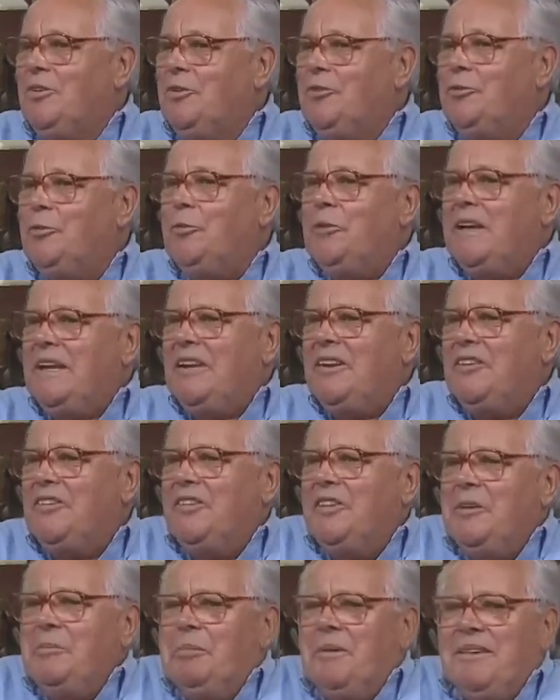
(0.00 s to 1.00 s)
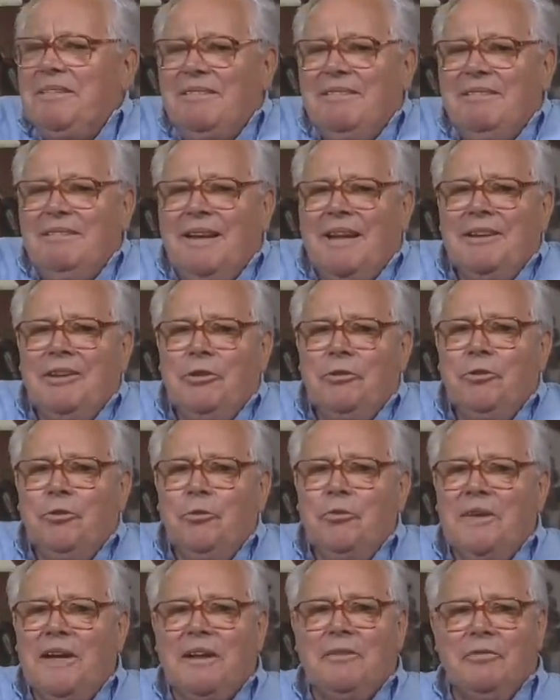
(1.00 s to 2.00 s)
too easy. But then you
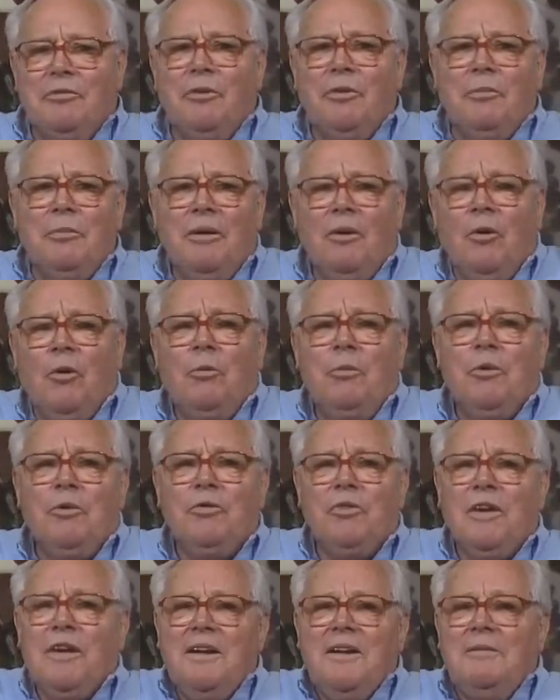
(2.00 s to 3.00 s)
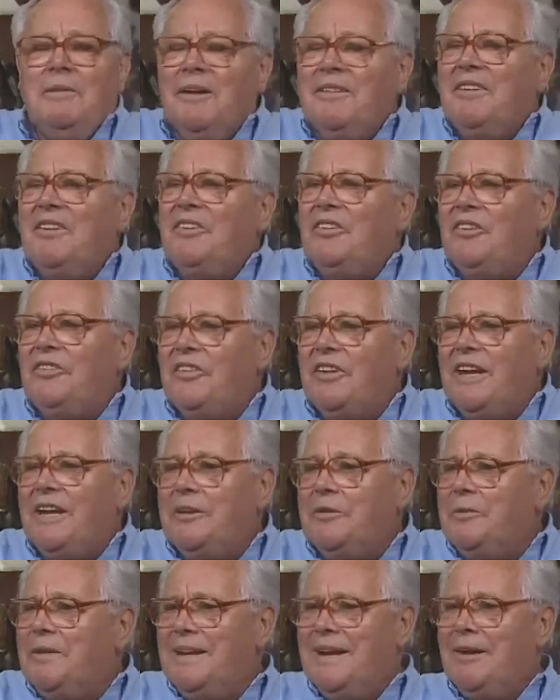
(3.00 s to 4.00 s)
took that from almost, well, this is
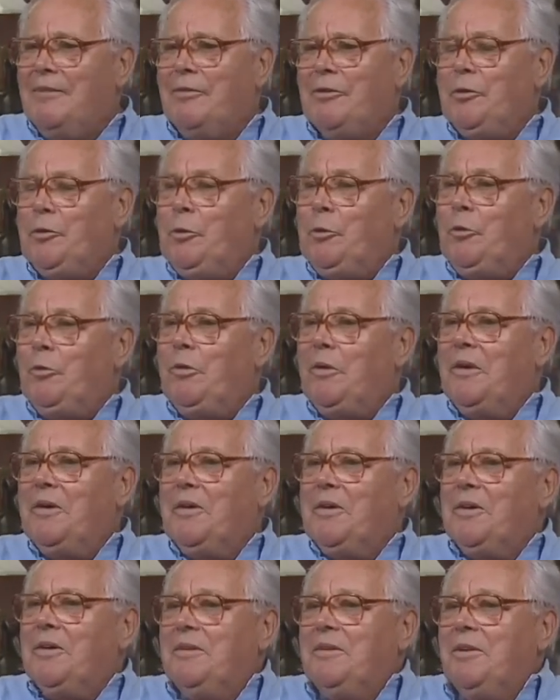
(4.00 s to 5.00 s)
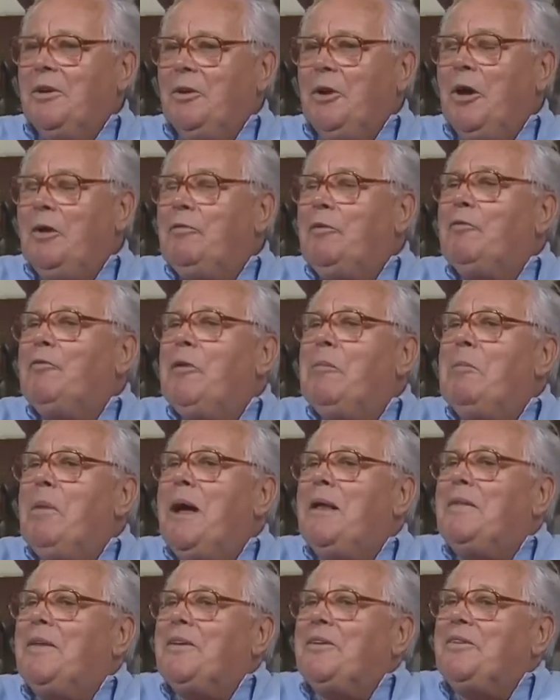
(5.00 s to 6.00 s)
it, we never knew the love of a
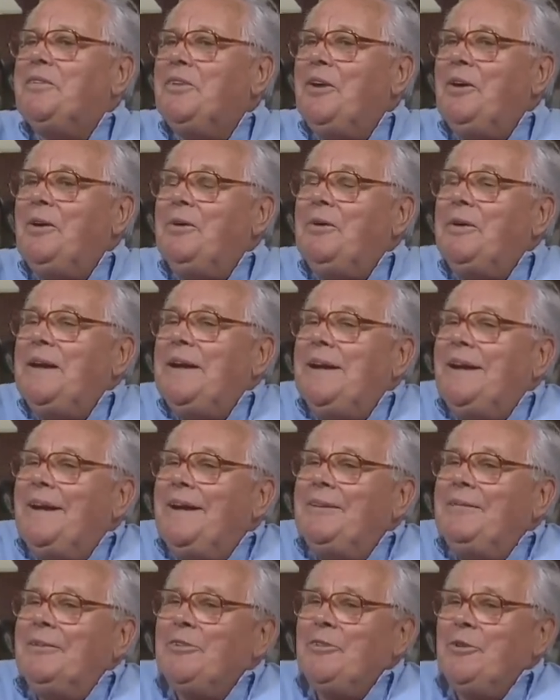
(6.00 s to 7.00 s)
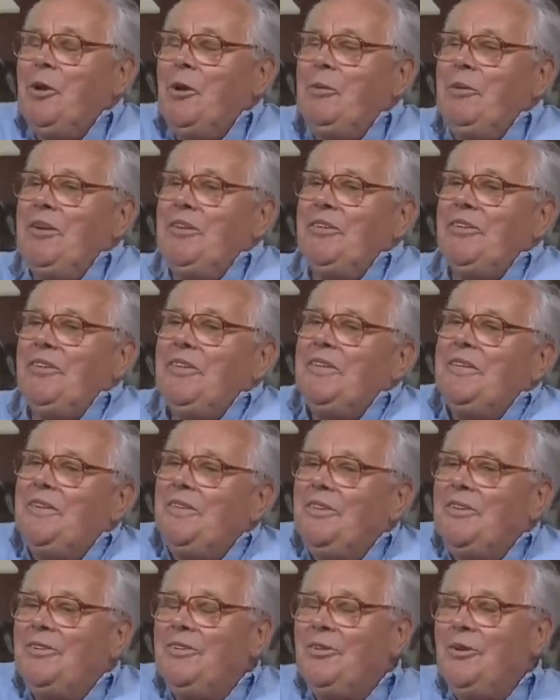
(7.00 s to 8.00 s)
mother, so it was always
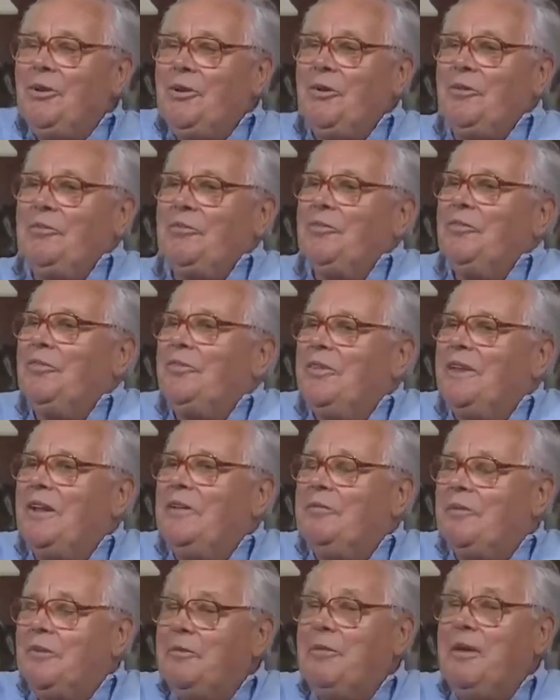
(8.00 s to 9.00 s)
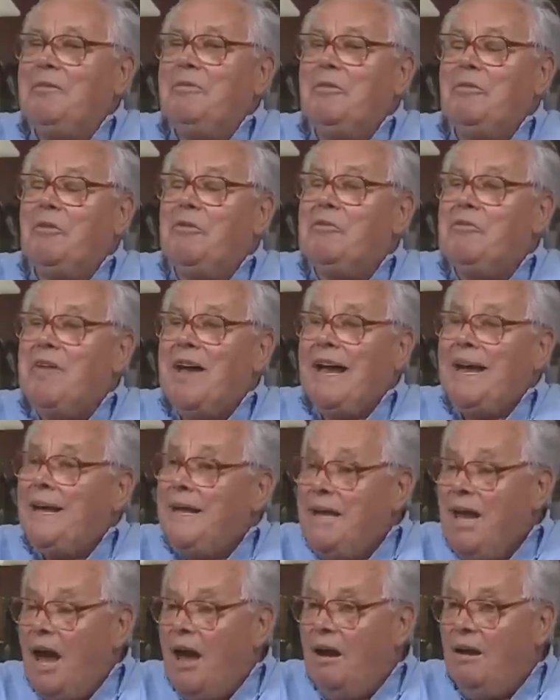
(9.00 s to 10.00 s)
sort of different. When we were very
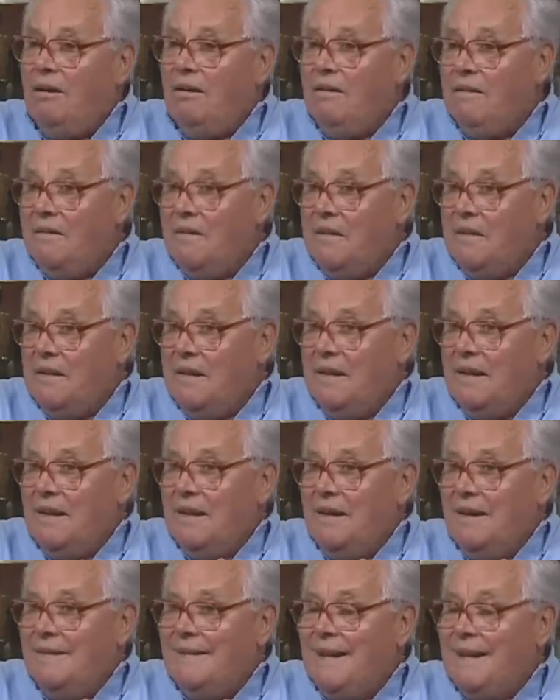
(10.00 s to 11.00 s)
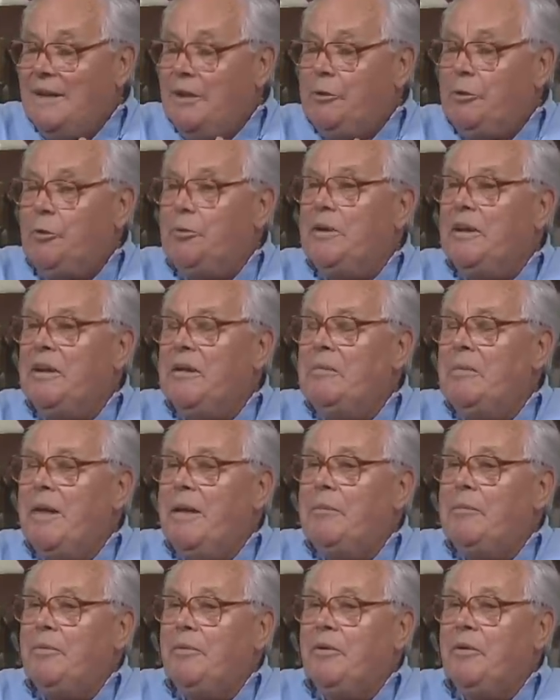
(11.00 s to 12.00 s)
young, and that I don't
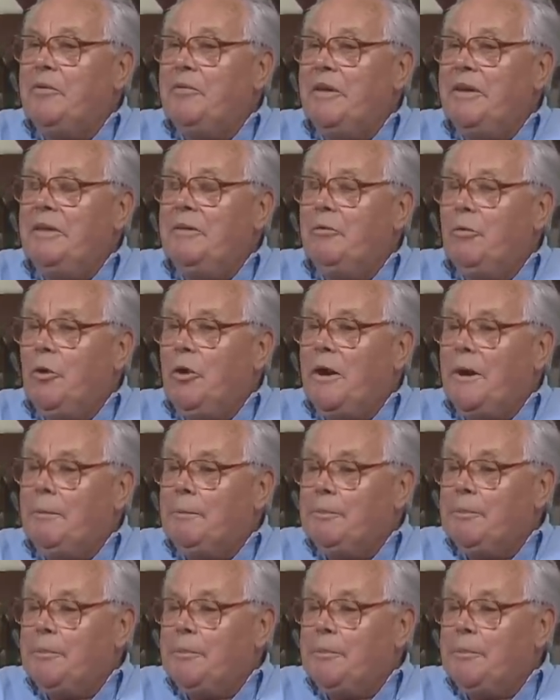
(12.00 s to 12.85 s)
remember, we were,